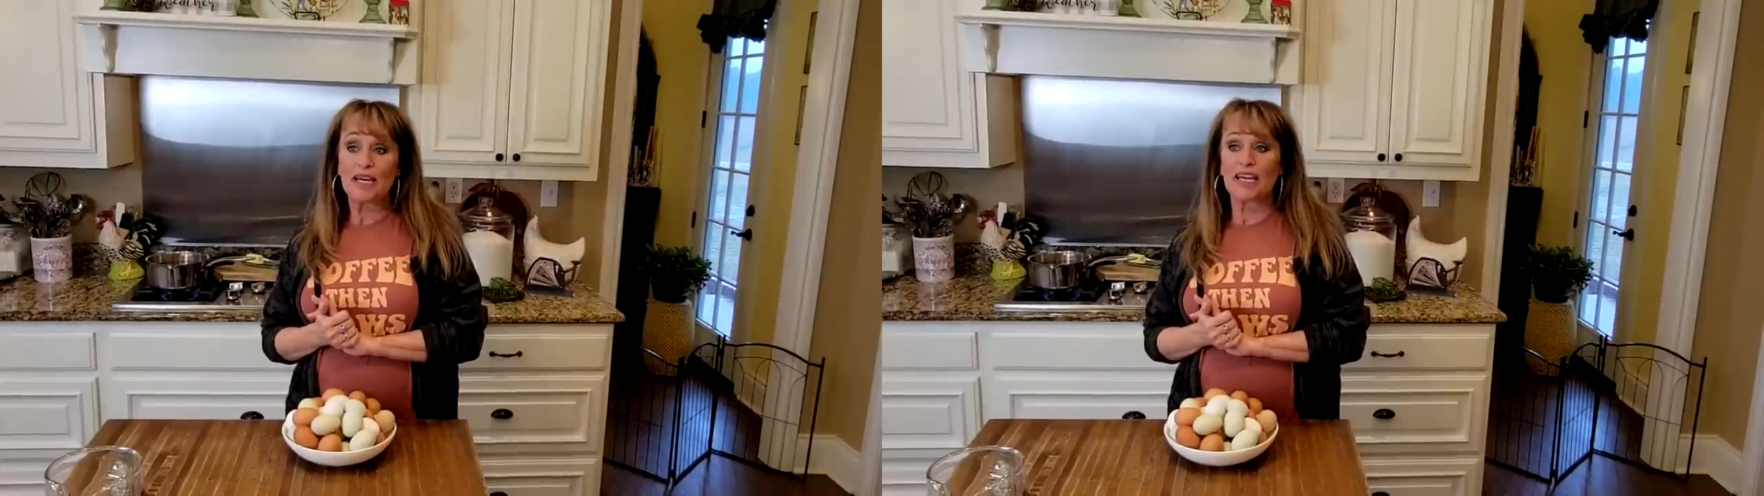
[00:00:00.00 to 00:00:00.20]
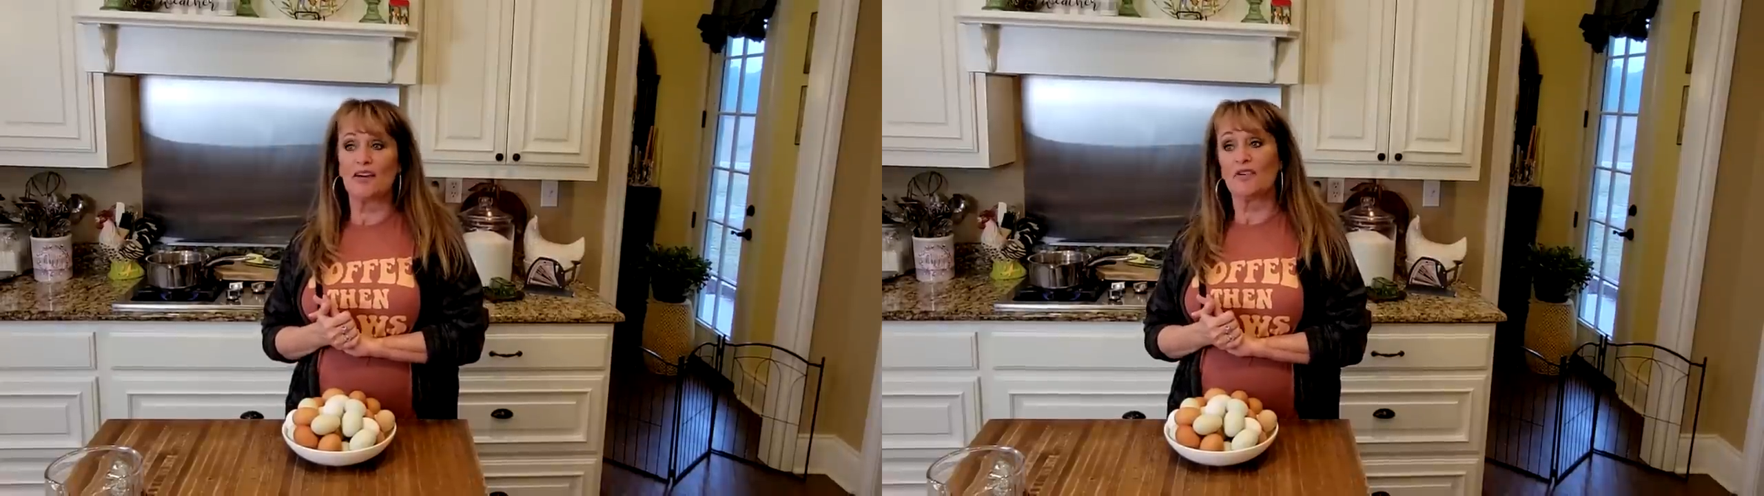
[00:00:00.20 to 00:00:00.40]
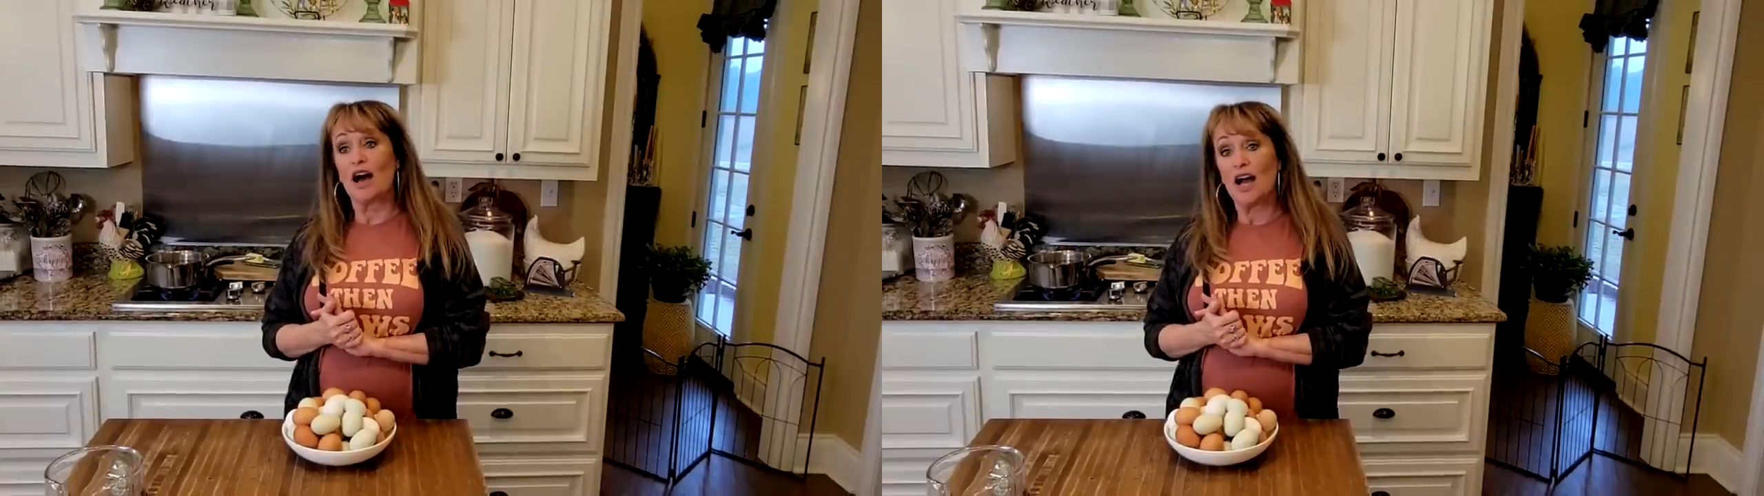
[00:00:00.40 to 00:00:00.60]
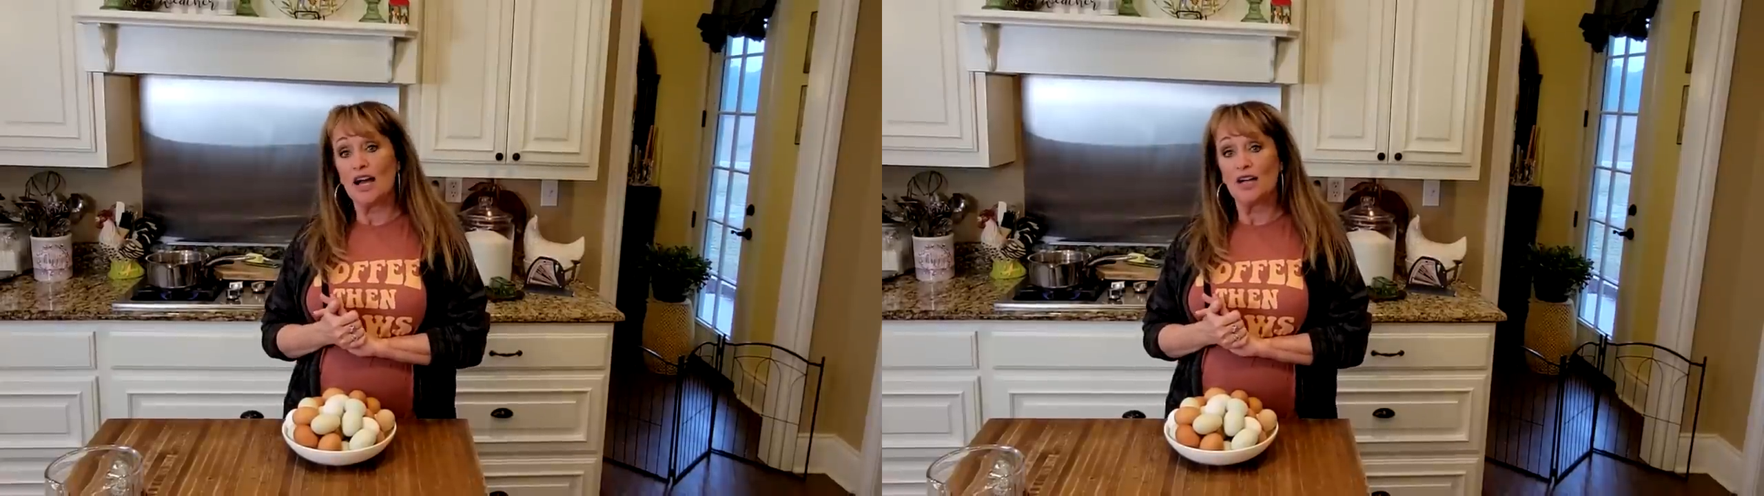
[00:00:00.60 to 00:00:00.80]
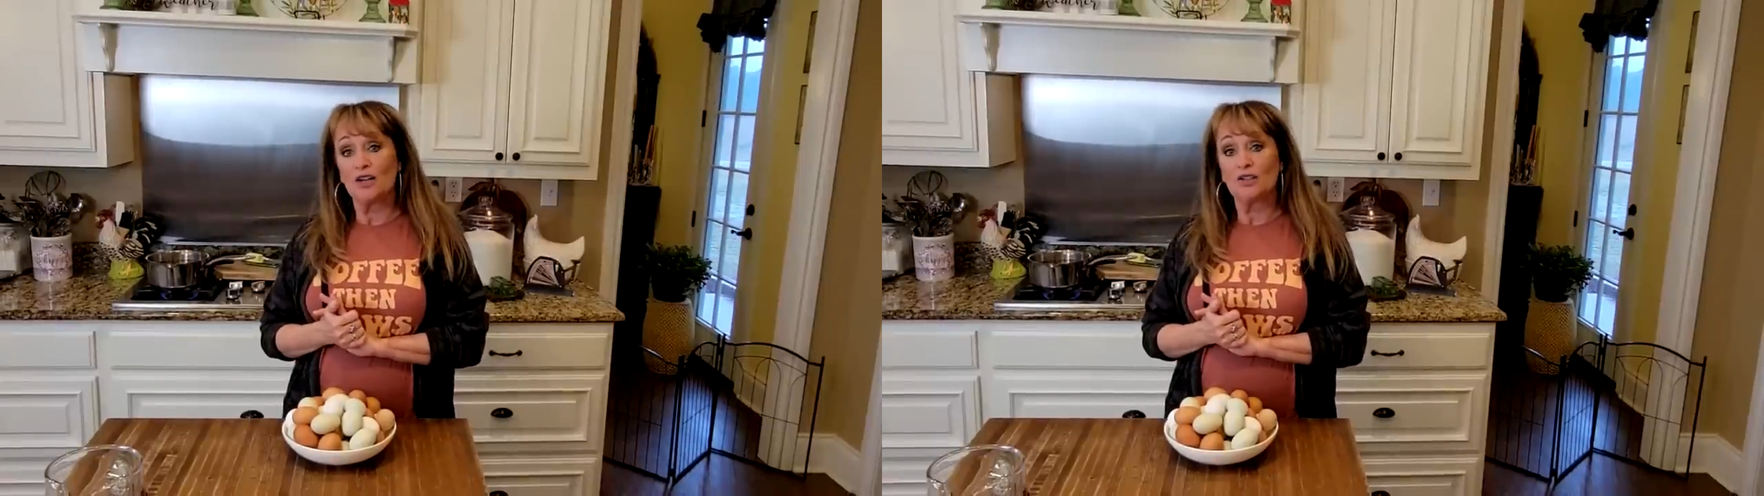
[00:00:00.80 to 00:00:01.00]
They have
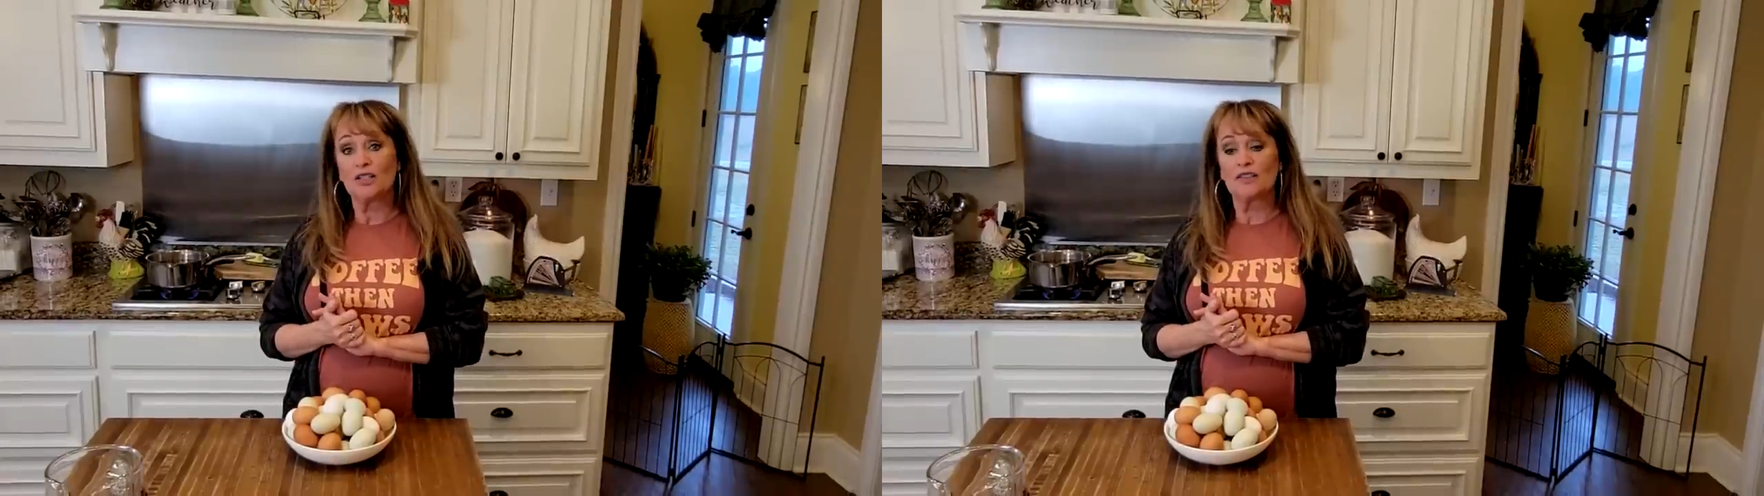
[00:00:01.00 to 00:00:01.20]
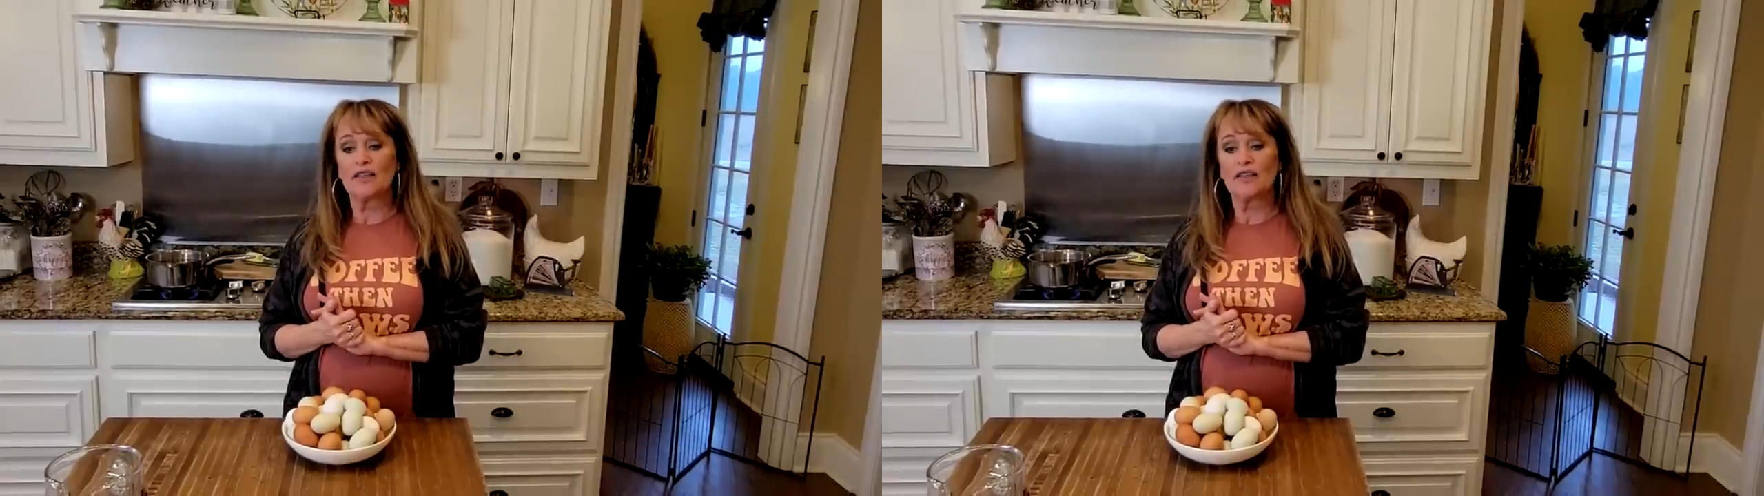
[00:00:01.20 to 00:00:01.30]
iron.